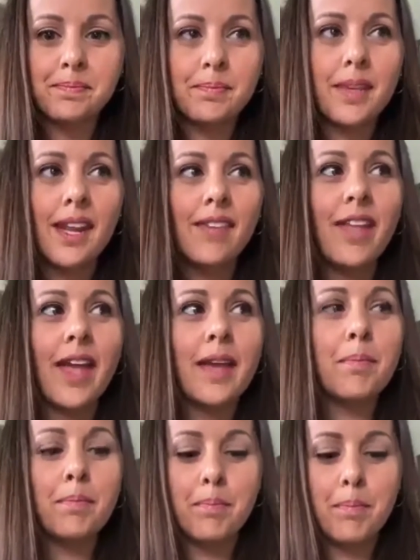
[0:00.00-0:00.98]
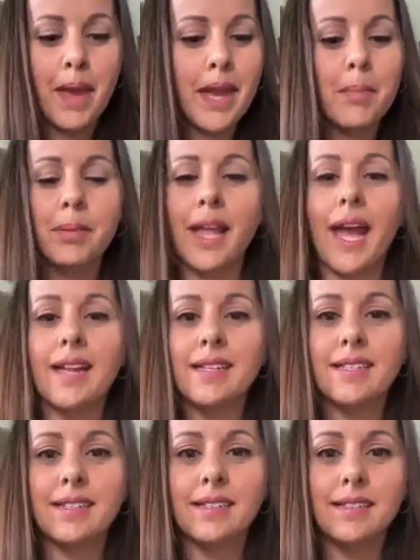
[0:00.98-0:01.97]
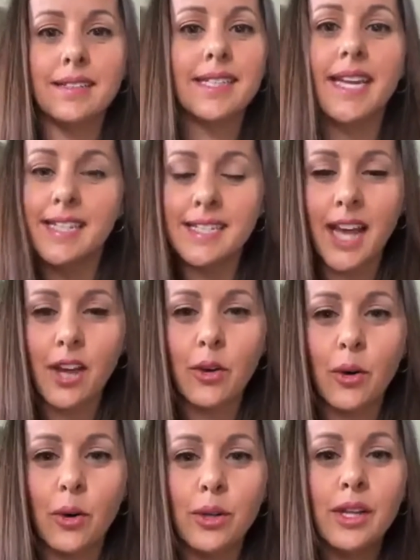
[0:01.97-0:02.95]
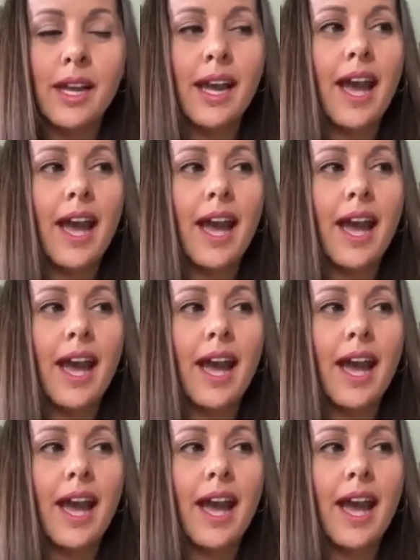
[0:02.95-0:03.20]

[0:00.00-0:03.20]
They make a plan to get to that goal,